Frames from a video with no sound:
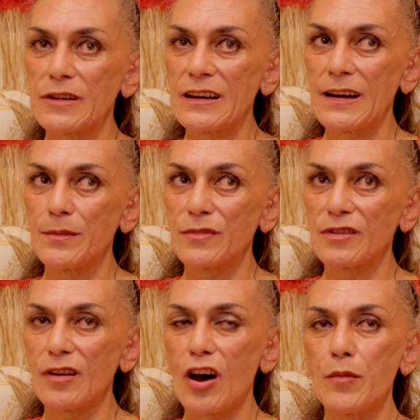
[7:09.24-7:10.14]

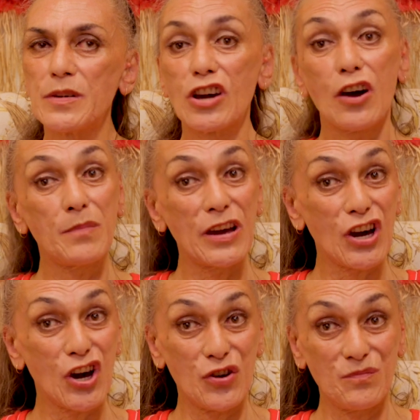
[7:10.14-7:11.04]
comes, I'll be going back
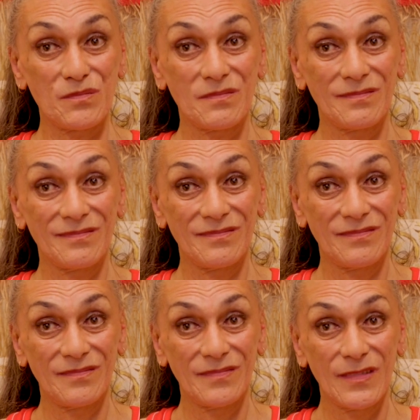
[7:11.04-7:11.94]
home,
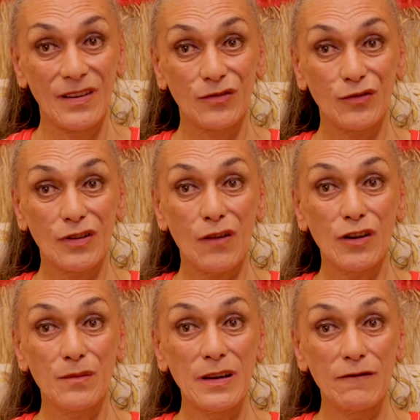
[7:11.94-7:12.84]
because I
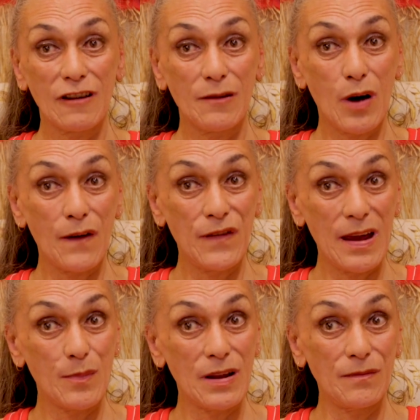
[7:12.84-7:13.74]
want to be around my
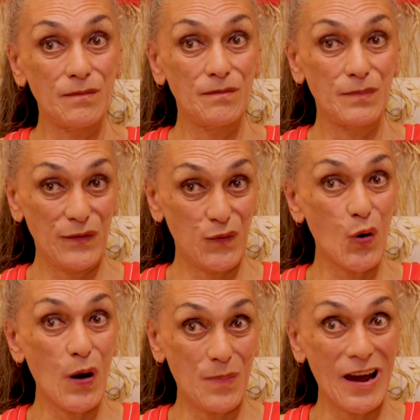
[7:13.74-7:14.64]
family
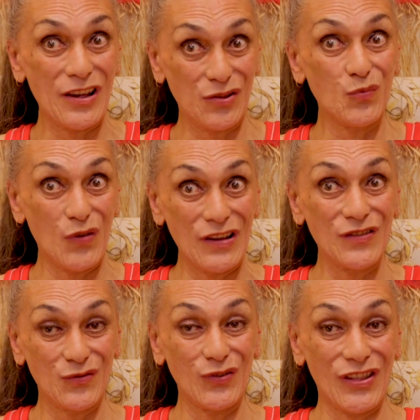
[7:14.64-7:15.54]
before I pass, those
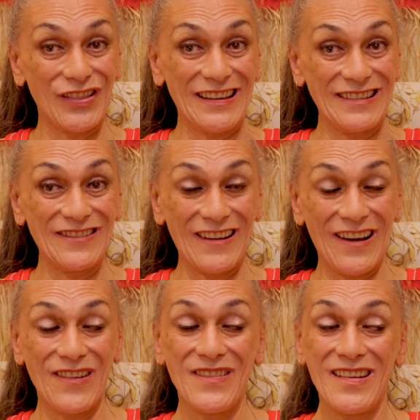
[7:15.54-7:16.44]
sort of things.
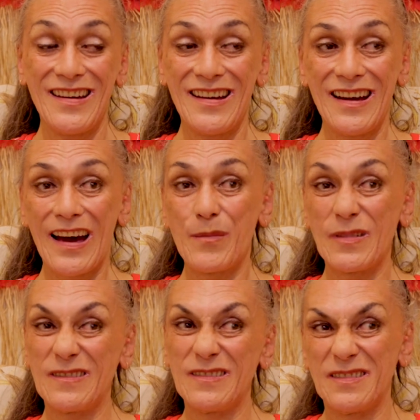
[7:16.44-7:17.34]
I
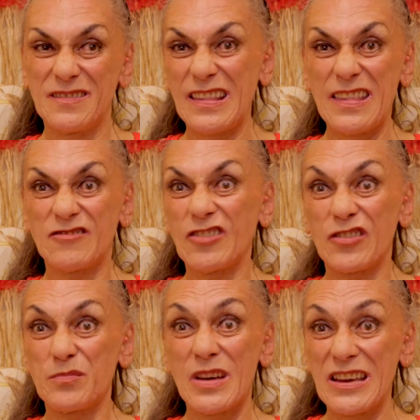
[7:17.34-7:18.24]
mean, it's
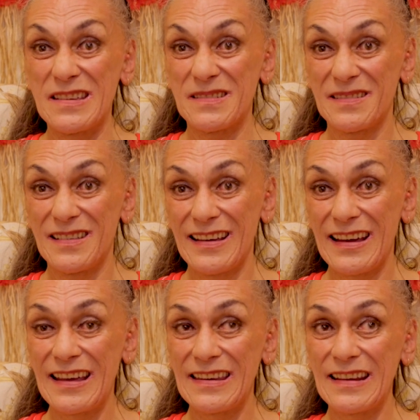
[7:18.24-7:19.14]
just me
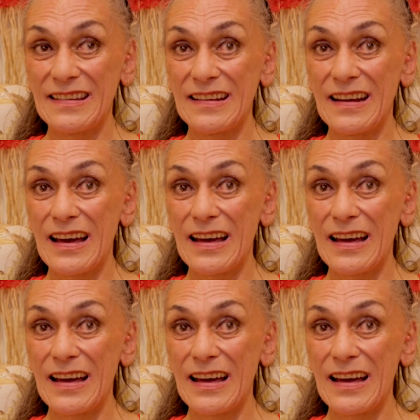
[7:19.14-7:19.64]
and it, and